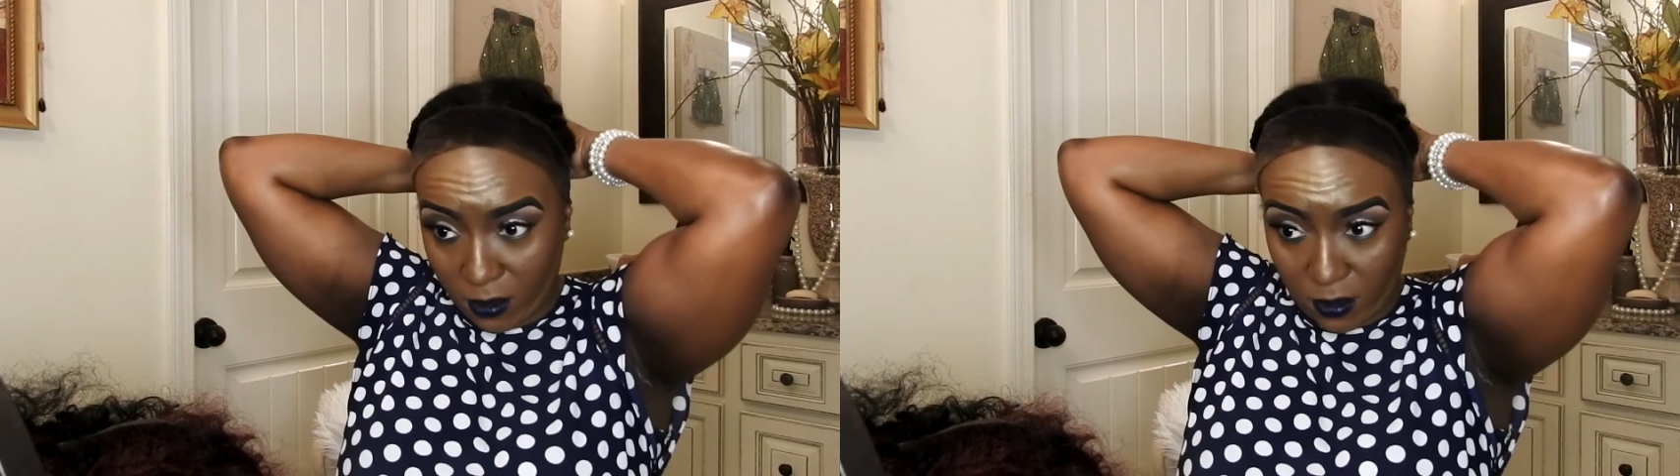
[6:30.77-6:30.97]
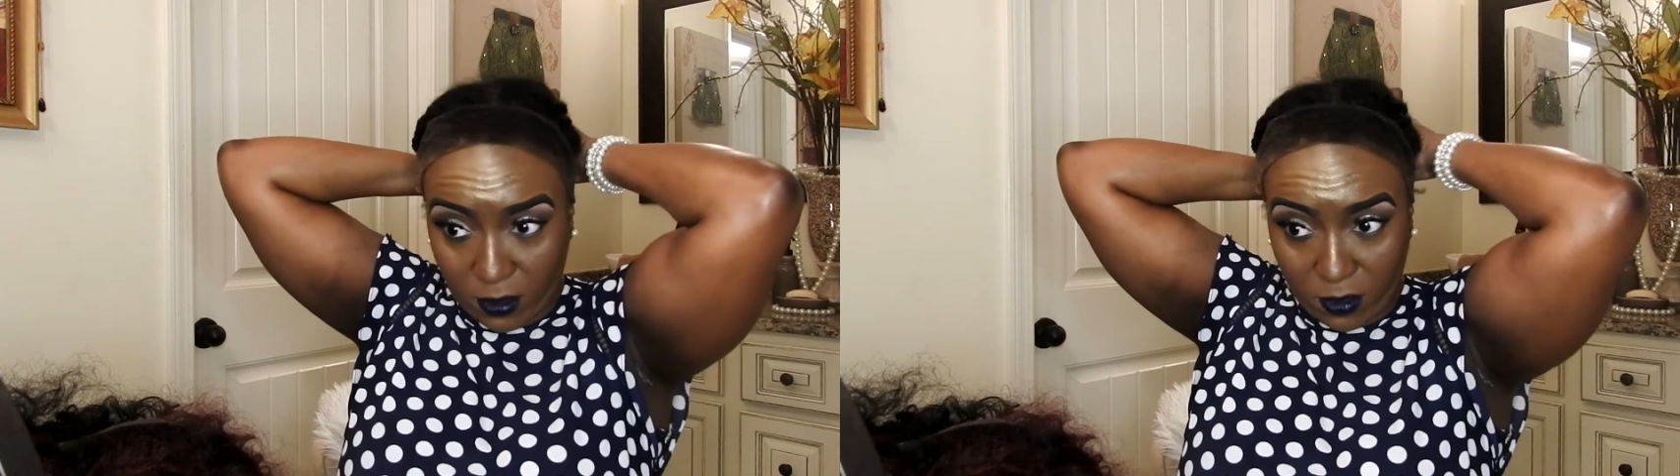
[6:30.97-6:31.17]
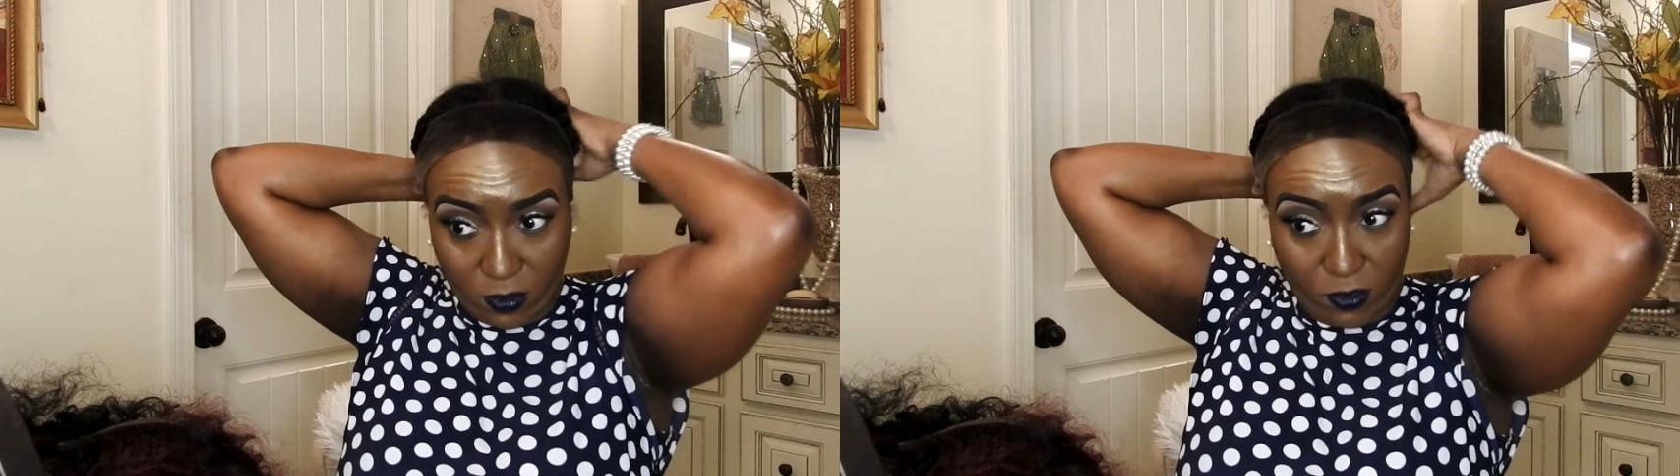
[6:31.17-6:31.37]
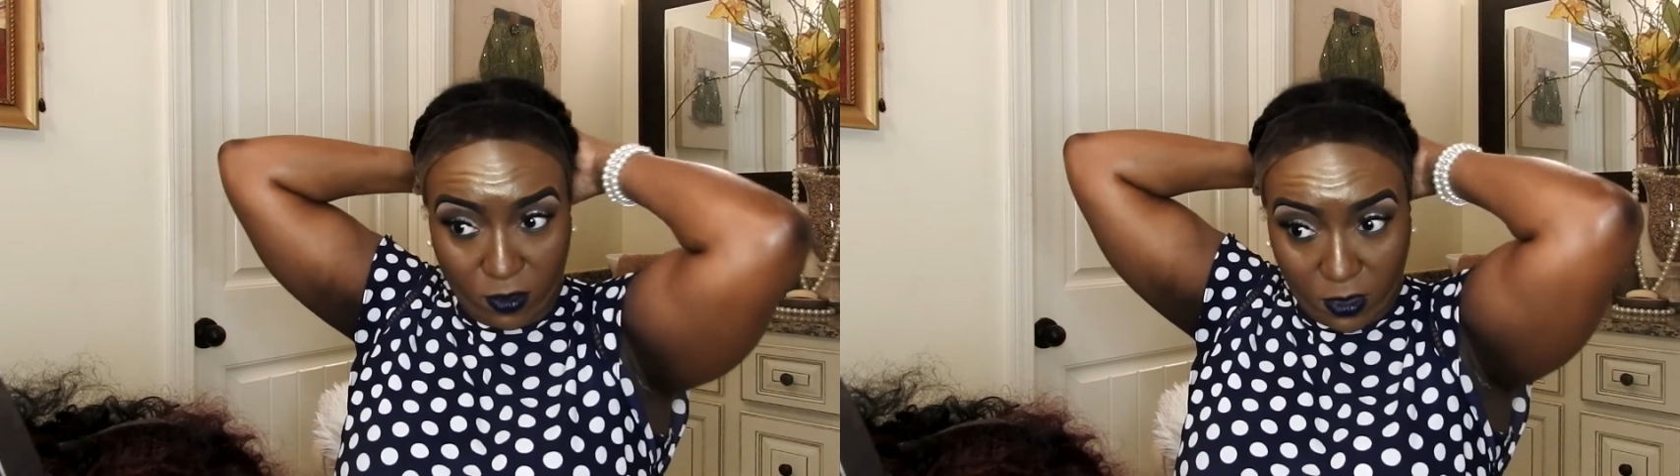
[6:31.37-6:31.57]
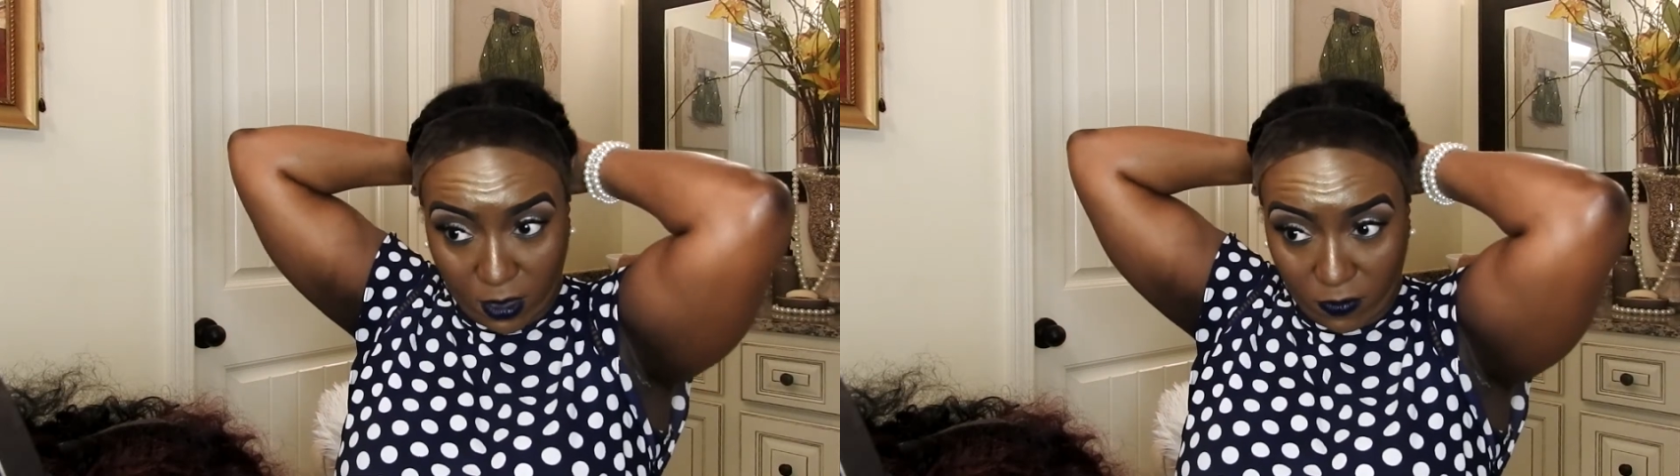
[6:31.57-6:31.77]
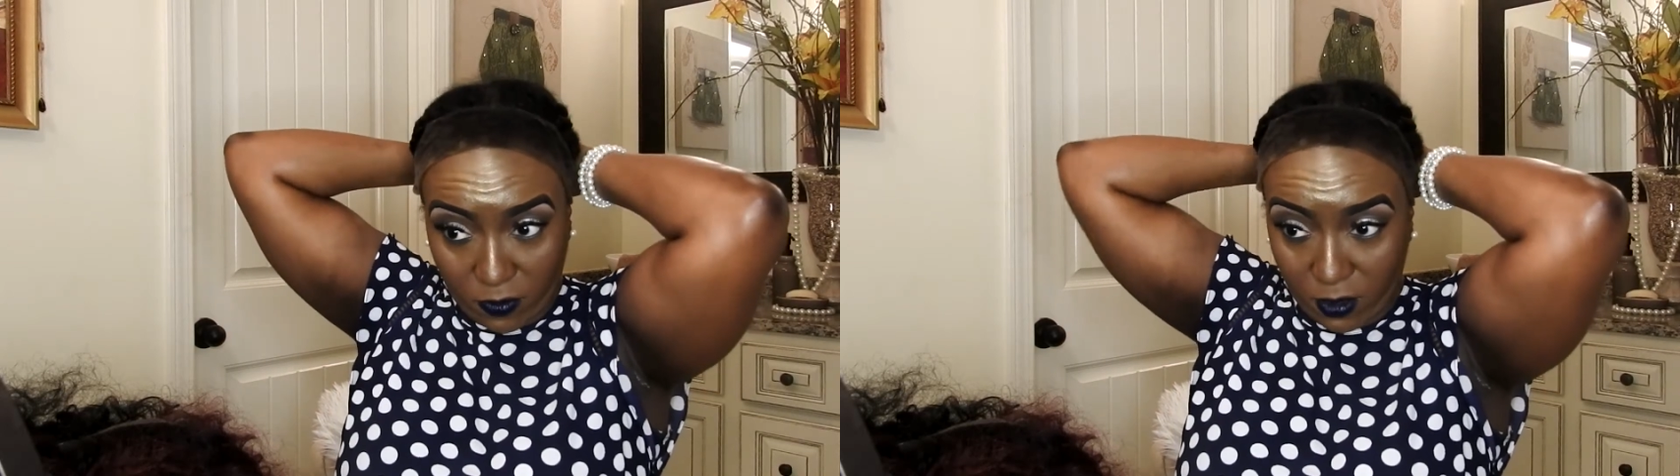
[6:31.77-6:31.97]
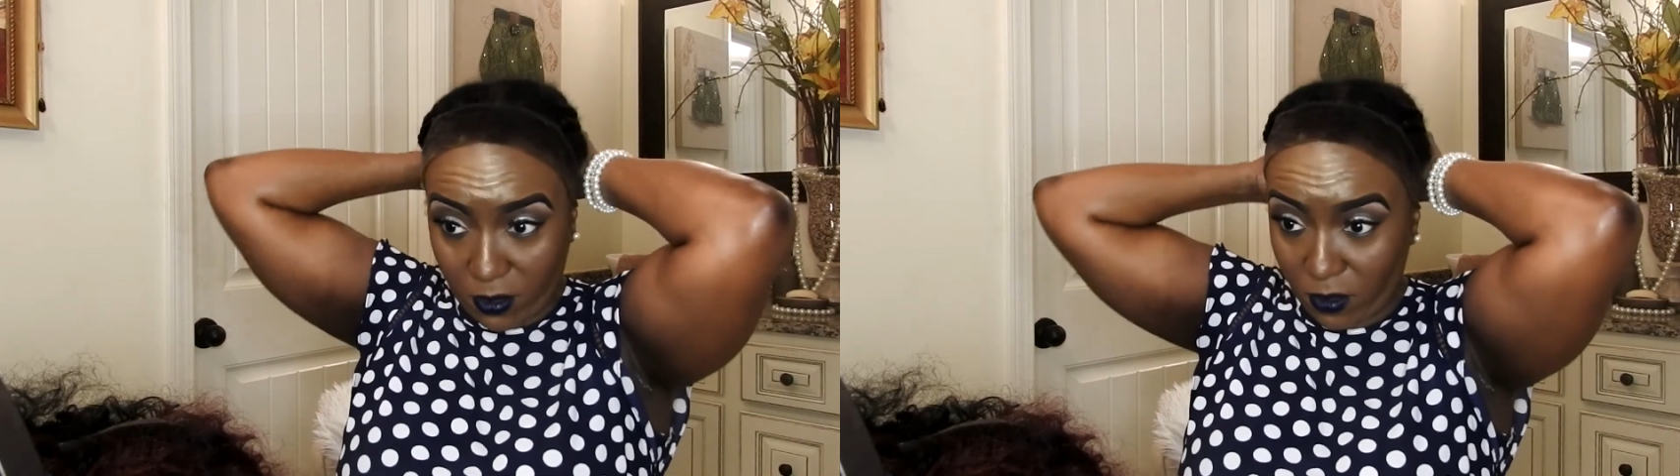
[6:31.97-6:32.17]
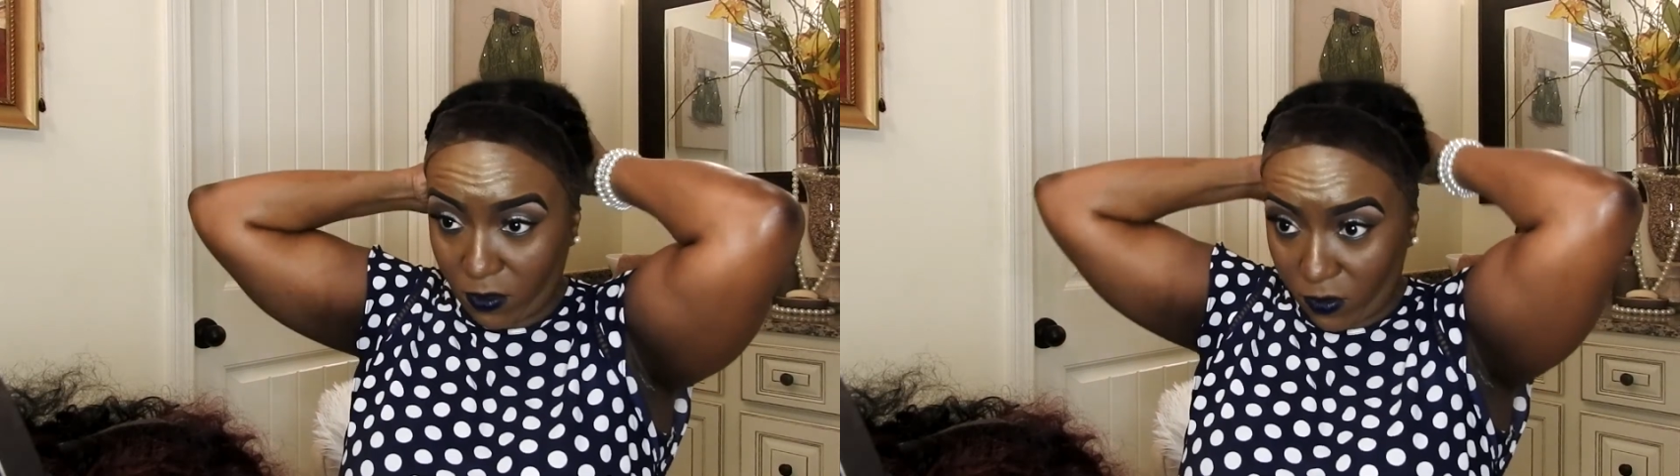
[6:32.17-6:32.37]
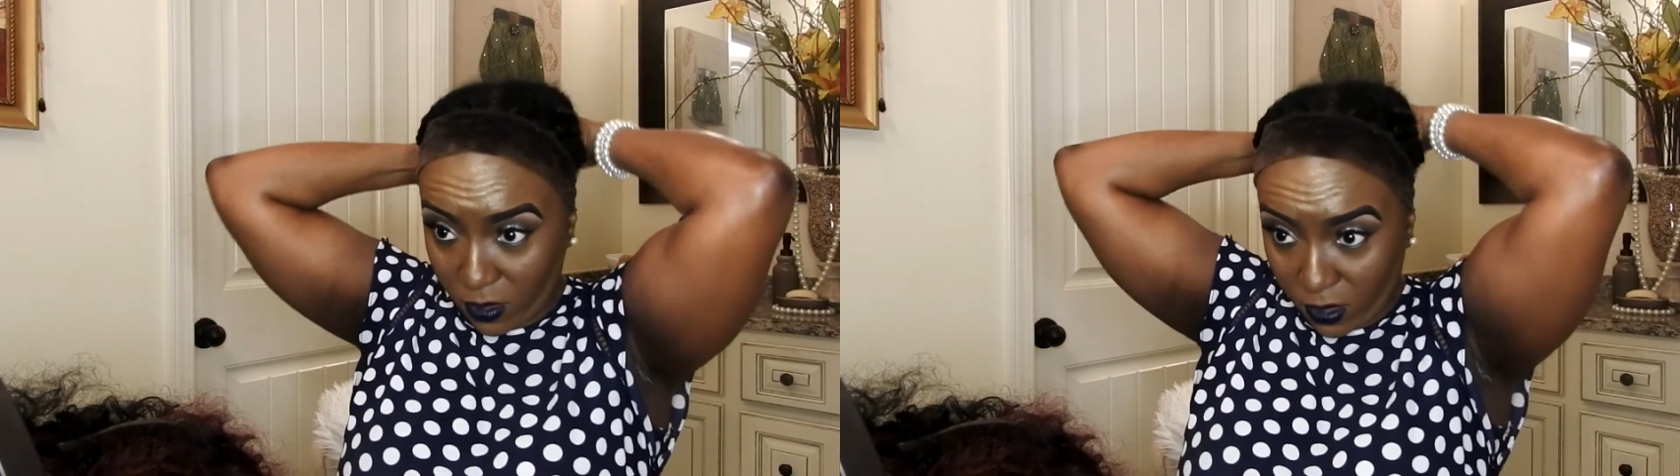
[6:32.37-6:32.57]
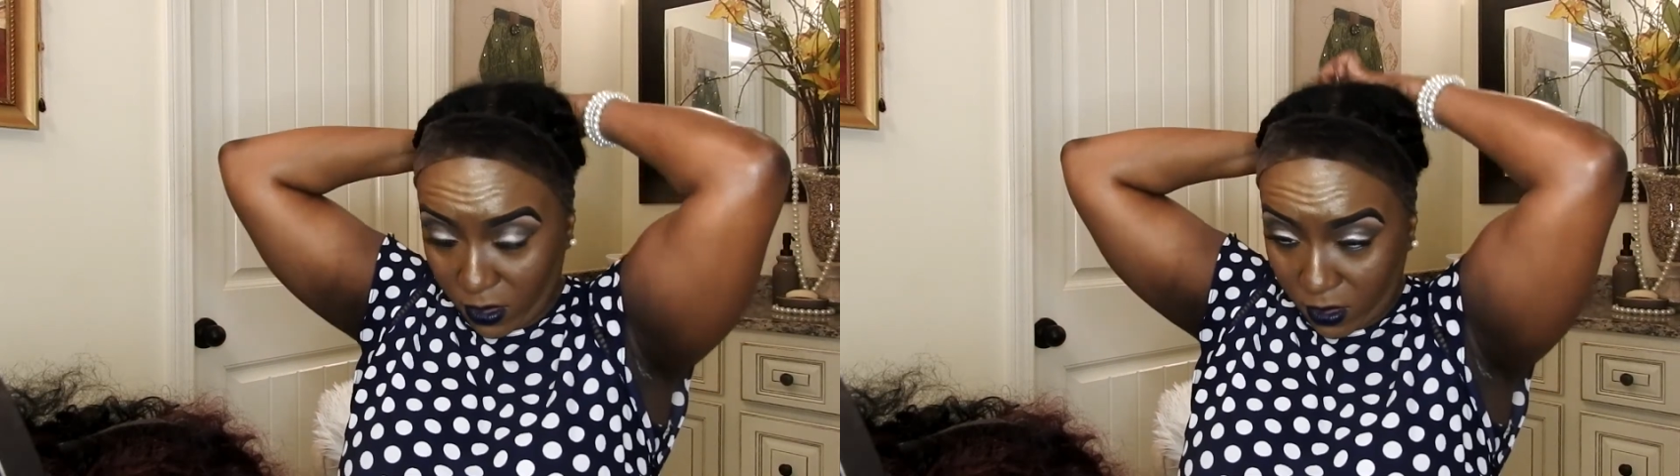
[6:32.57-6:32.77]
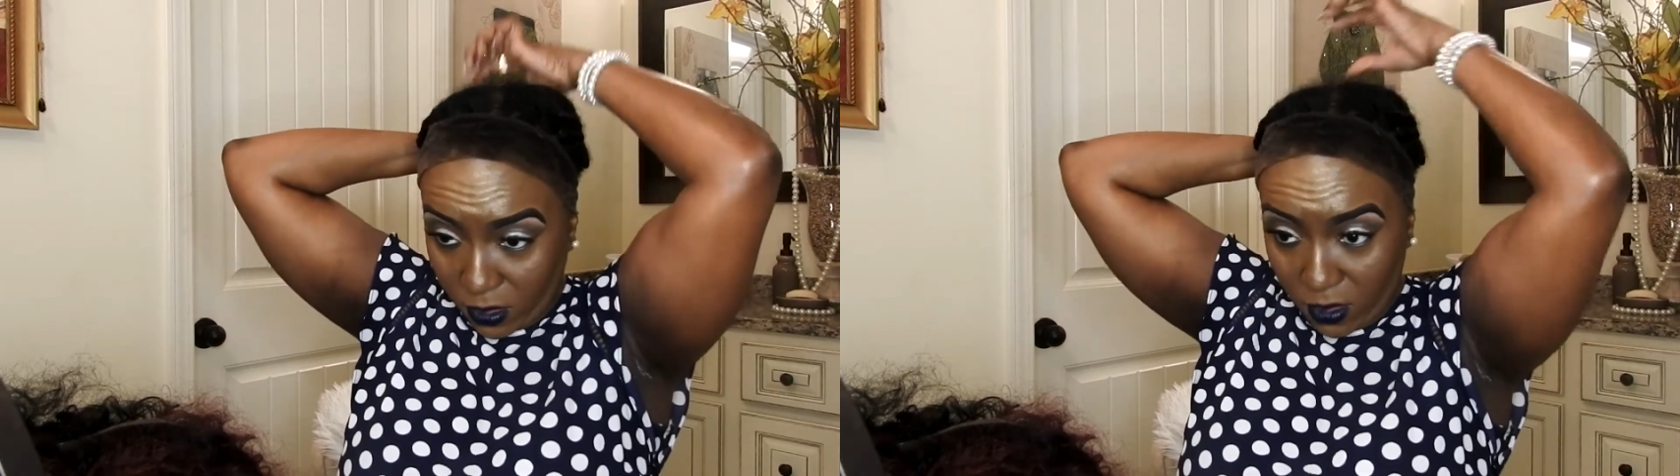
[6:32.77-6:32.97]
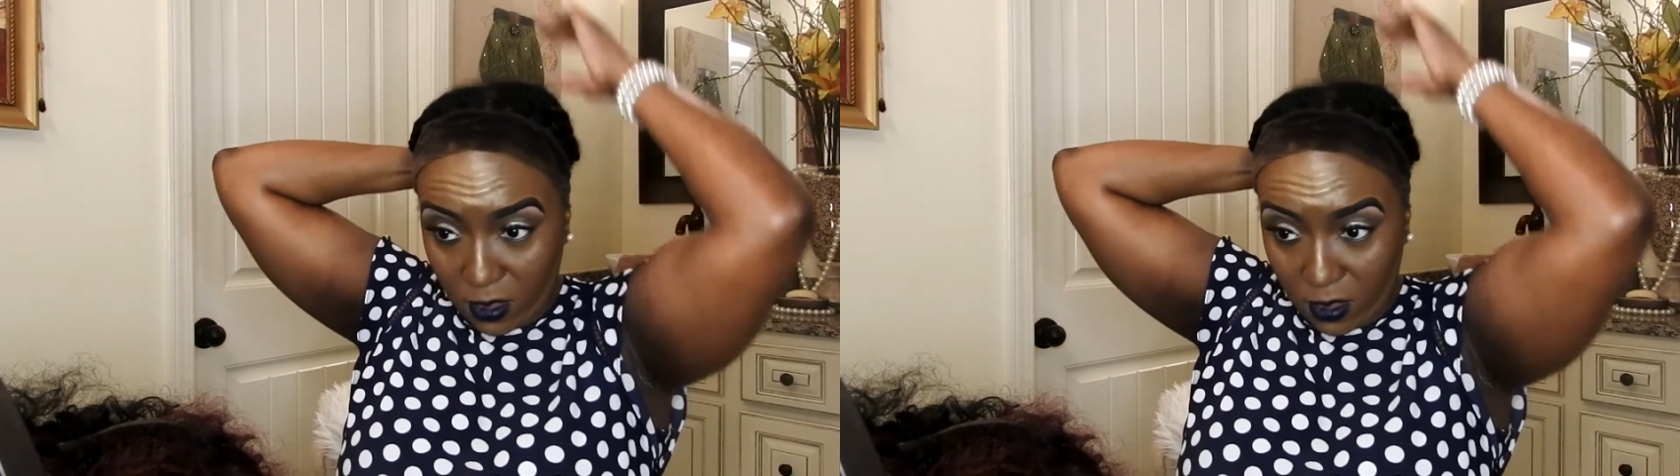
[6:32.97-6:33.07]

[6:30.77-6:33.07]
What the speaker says: And so you definitely don't want to get